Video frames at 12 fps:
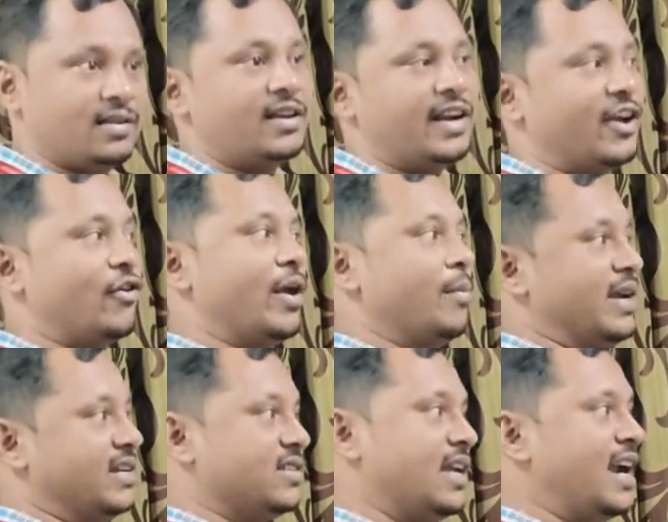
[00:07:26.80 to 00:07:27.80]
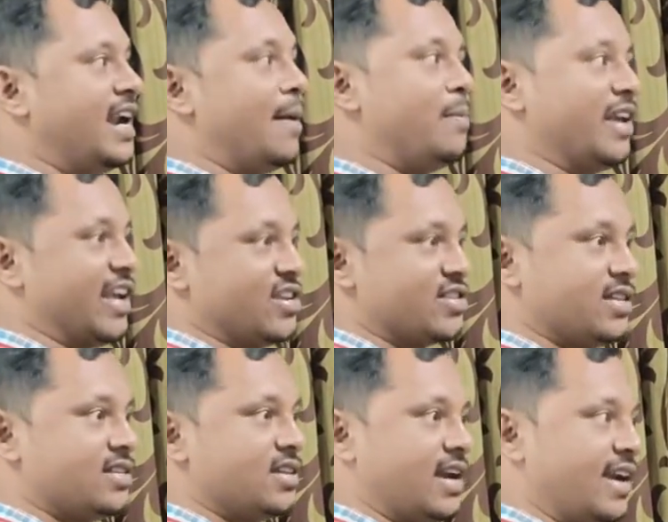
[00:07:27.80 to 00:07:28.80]
requirements and
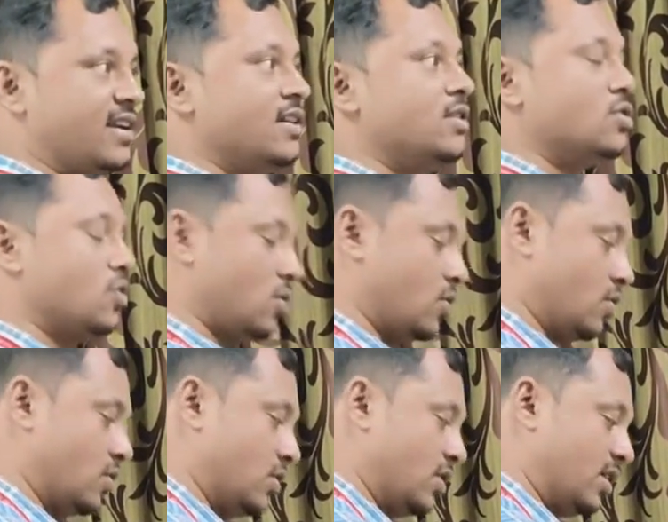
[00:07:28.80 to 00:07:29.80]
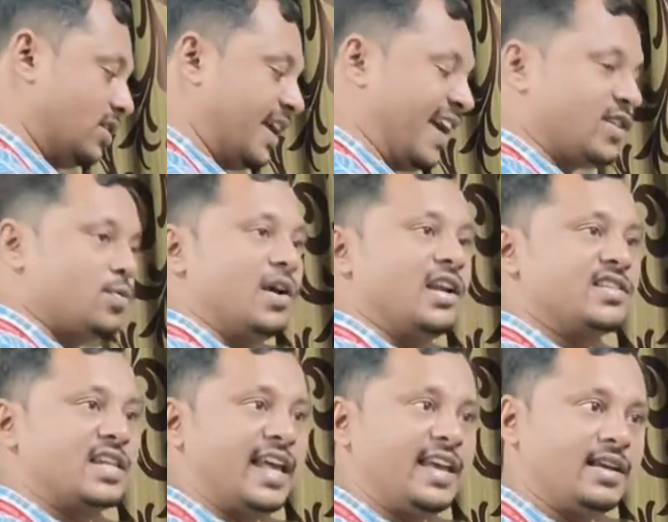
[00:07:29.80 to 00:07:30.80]
applications, right? So thanks for
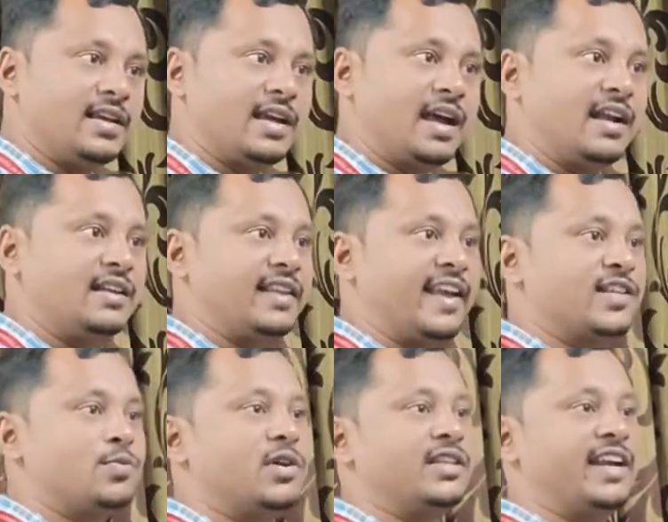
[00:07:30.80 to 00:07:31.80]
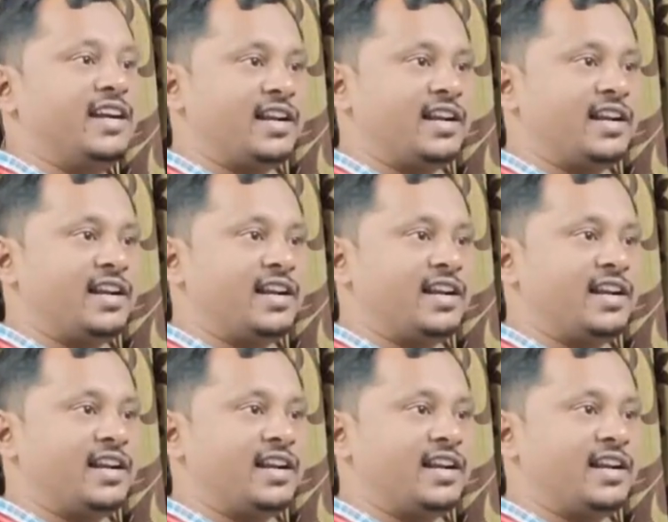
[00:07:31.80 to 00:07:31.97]
listening and thanks for the